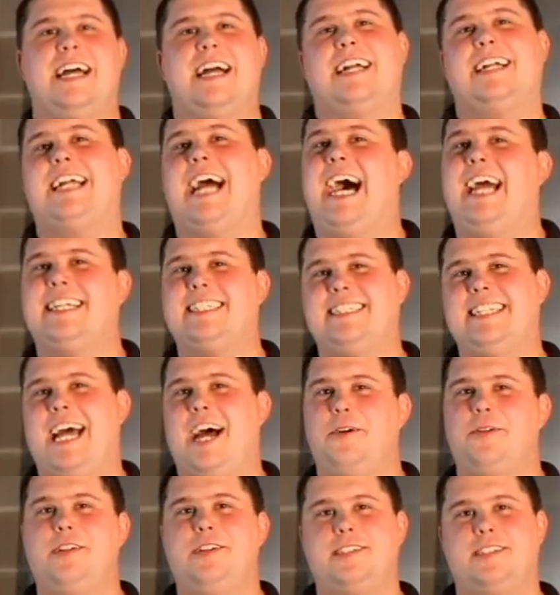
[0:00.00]
God is
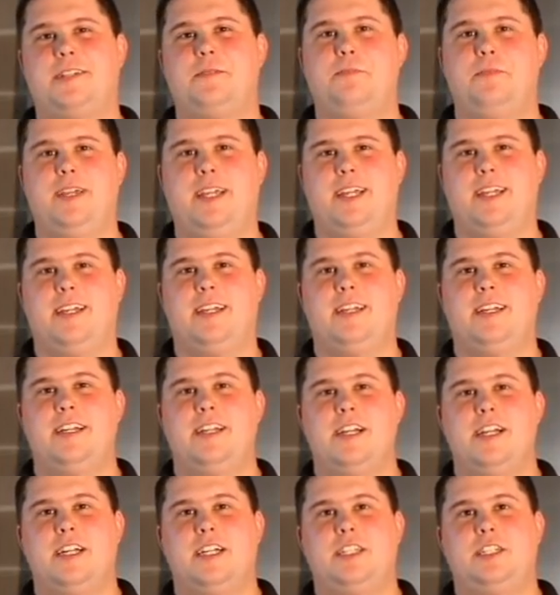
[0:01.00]
now using me
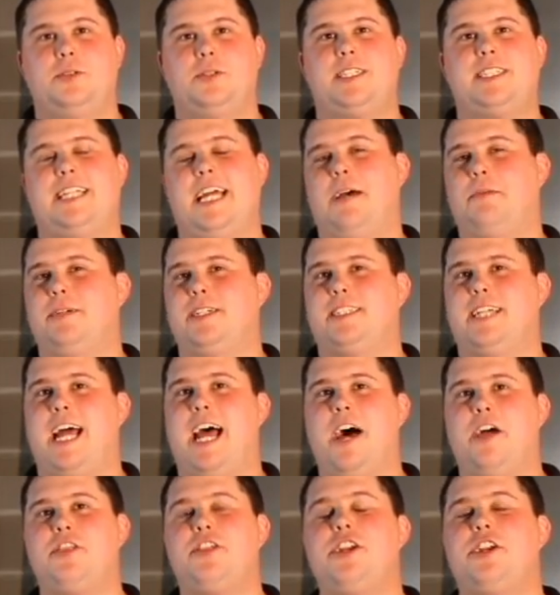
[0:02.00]
to establish a
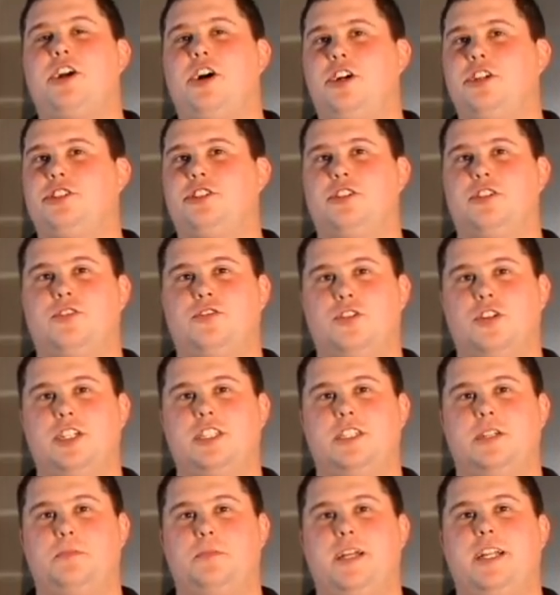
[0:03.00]
healthy culture of
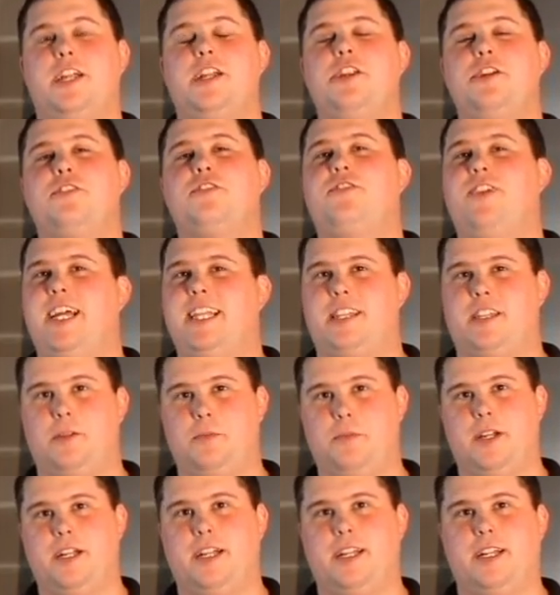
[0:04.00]
worship in a new faith
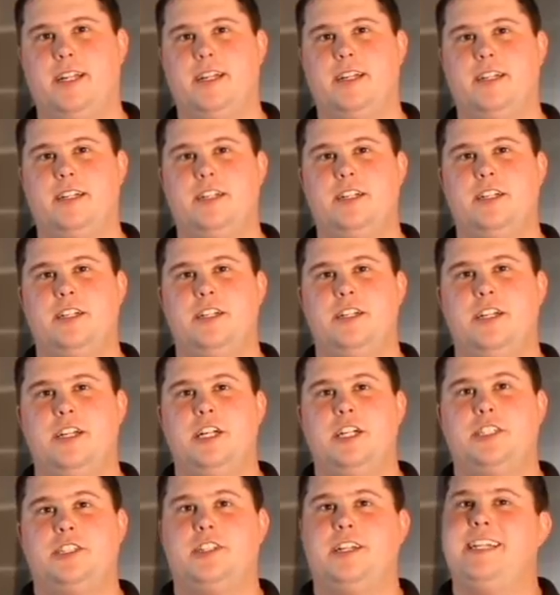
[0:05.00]
community,
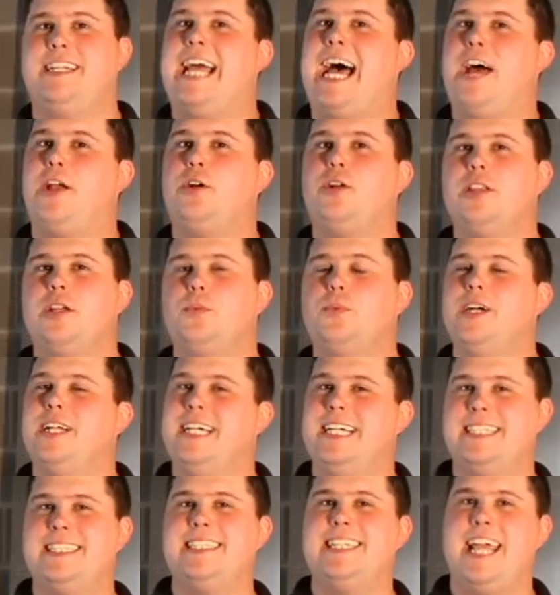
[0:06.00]
so that not only will
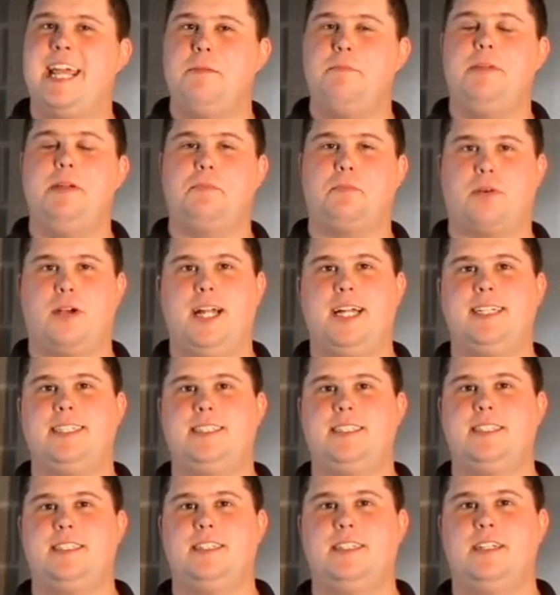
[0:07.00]
His name be praised,
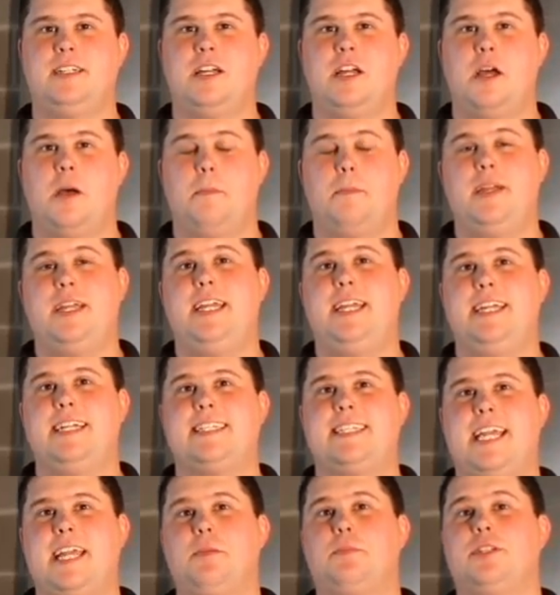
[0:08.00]
but He
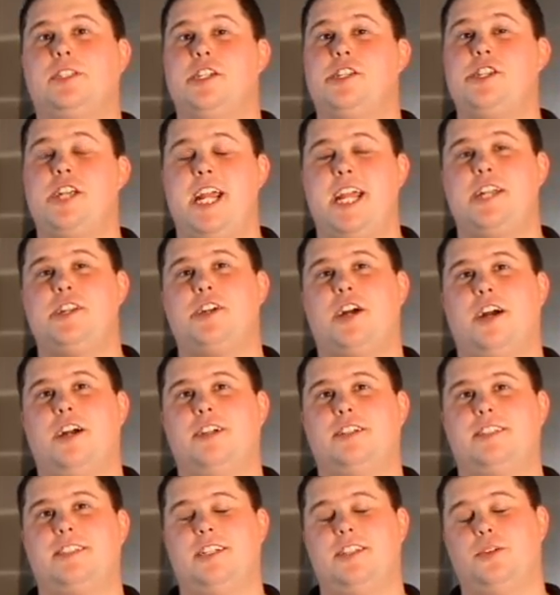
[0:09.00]
is able to change
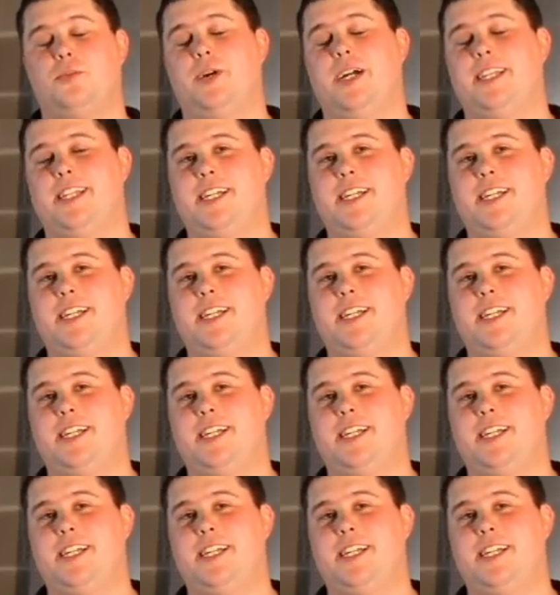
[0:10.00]
hearts in the way that